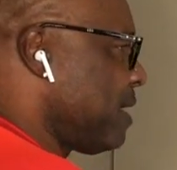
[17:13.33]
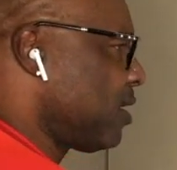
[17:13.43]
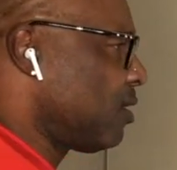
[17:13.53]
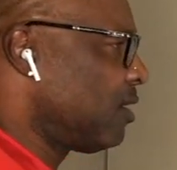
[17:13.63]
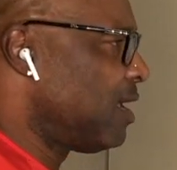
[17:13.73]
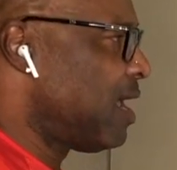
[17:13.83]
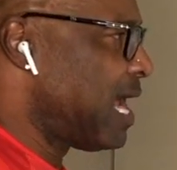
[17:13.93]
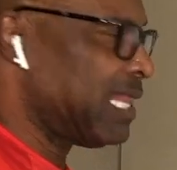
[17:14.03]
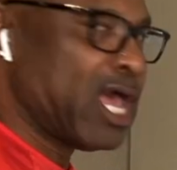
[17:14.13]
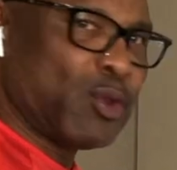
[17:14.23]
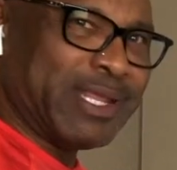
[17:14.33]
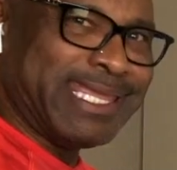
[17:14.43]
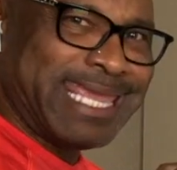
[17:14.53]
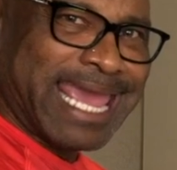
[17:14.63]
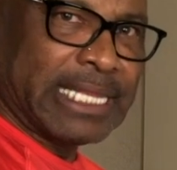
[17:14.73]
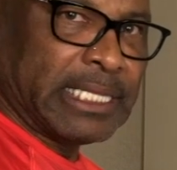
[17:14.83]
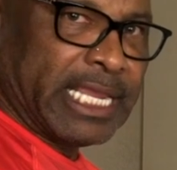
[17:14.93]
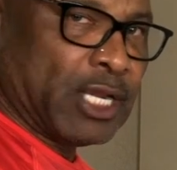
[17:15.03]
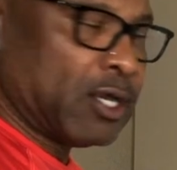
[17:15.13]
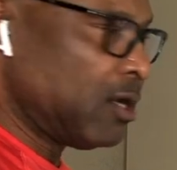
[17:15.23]
better, allow you to get
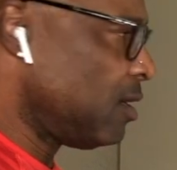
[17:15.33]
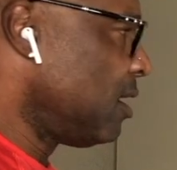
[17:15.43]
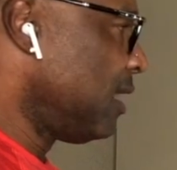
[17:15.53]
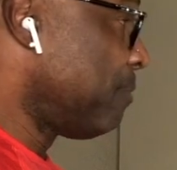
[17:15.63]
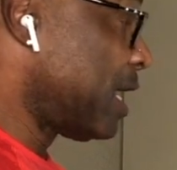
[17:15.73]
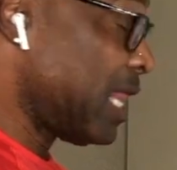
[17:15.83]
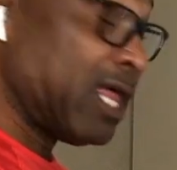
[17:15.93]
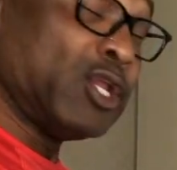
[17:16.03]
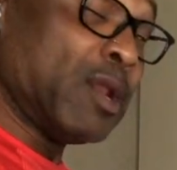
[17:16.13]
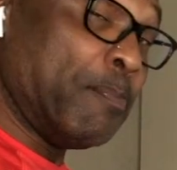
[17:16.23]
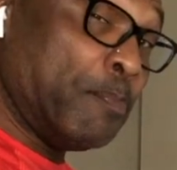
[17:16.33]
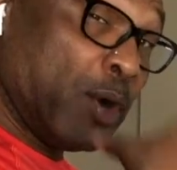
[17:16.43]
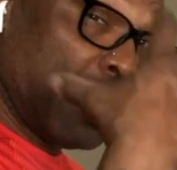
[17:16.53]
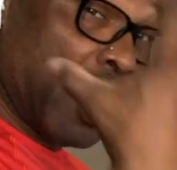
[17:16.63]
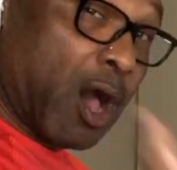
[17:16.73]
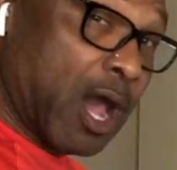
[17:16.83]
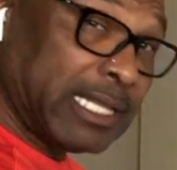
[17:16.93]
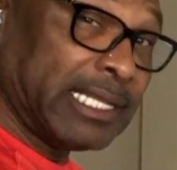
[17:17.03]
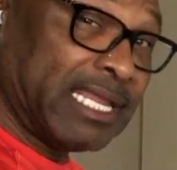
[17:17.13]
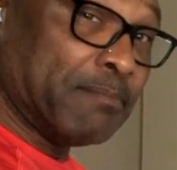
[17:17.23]
leaner, allow you to put
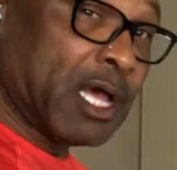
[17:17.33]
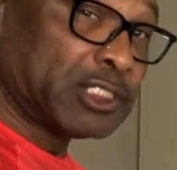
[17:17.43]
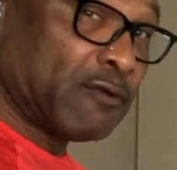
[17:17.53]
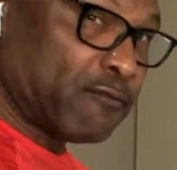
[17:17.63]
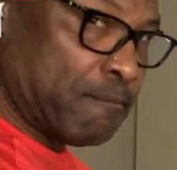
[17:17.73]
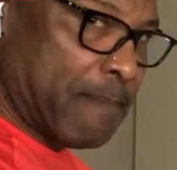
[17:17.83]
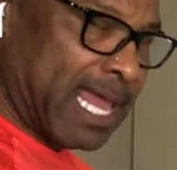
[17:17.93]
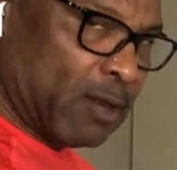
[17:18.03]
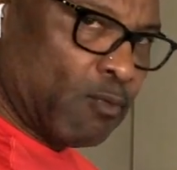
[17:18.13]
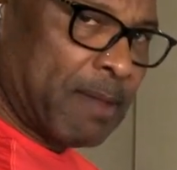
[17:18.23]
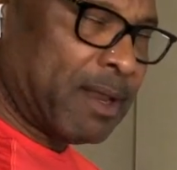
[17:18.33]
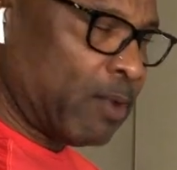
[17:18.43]
on lean muscle for men and women.